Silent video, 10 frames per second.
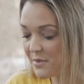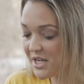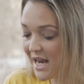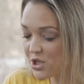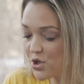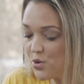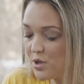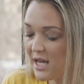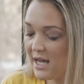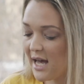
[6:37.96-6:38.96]

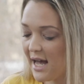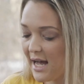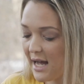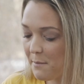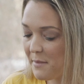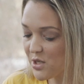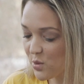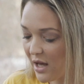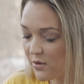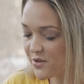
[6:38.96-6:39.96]
National Mental
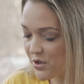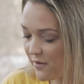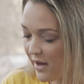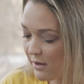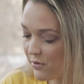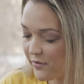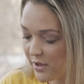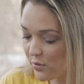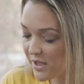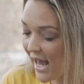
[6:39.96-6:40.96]
Health Survey
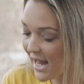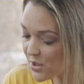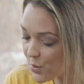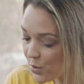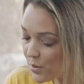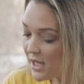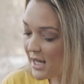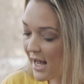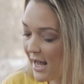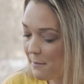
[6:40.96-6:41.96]
revealed the annual
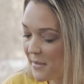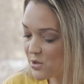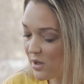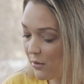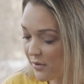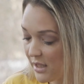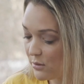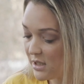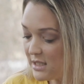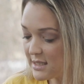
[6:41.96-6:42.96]
mental health
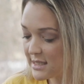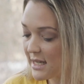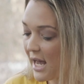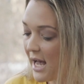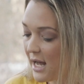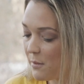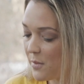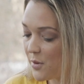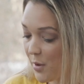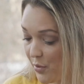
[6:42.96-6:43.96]
illness,
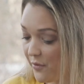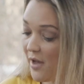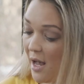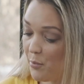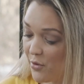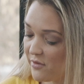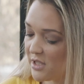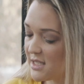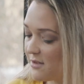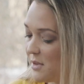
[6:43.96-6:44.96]
the
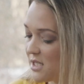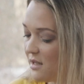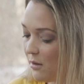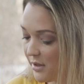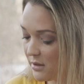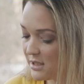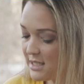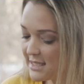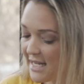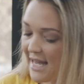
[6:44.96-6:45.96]
prevalence of mental health
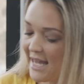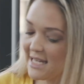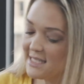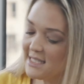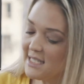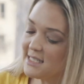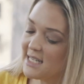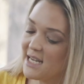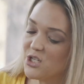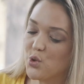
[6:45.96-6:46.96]
illness in
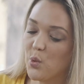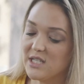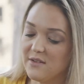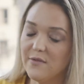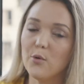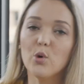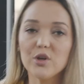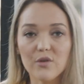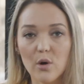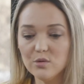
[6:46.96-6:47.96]
16 to
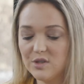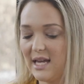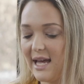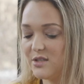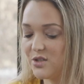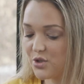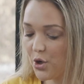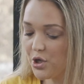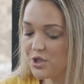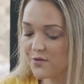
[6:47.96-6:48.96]
24-year-olds had
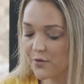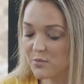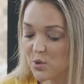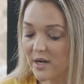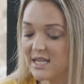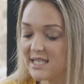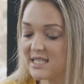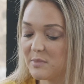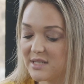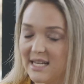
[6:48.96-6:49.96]
surged from
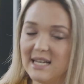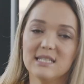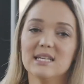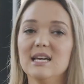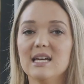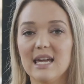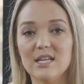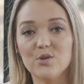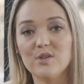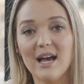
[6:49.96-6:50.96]
26% in
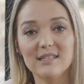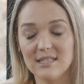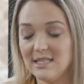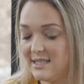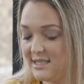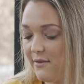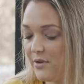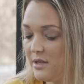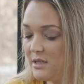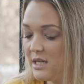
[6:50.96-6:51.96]

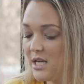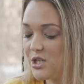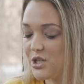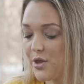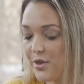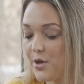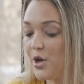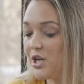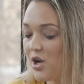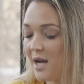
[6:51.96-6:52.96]
2007 to
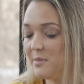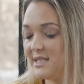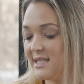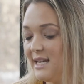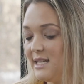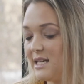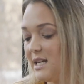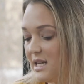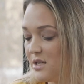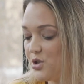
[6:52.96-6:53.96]
39%
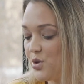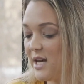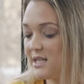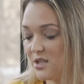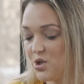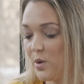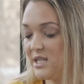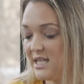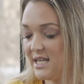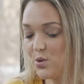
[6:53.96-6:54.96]
in
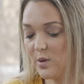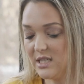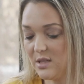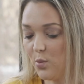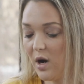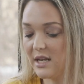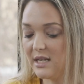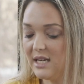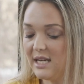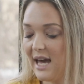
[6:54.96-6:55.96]
2020 and 21.
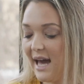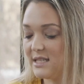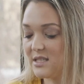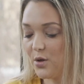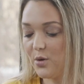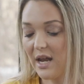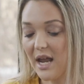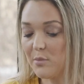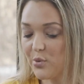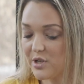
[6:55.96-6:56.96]
And so an
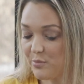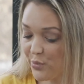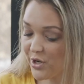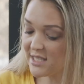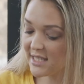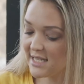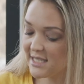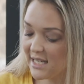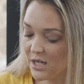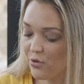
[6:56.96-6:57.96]

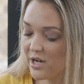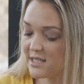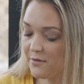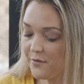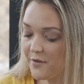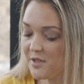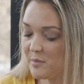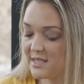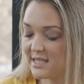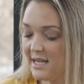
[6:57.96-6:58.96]
unprecedented increase of
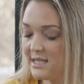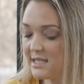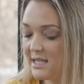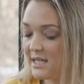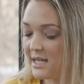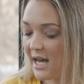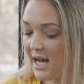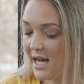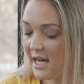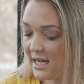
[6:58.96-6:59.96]
50%
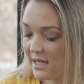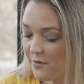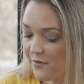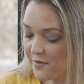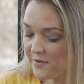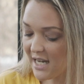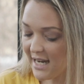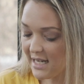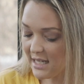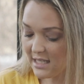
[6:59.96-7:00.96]
in
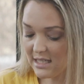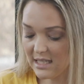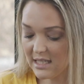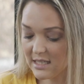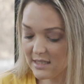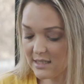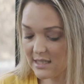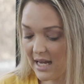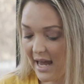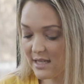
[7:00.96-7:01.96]
15
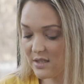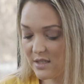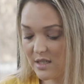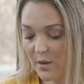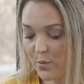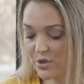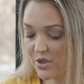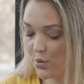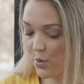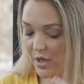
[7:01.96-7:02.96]
years. And it was
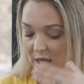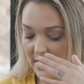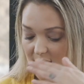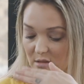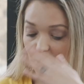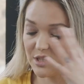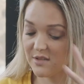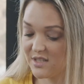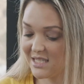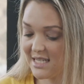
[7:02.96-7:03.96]
just talking, there's lots
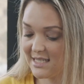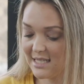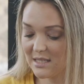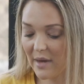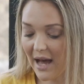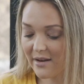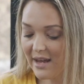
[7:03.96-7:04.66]
of statistics about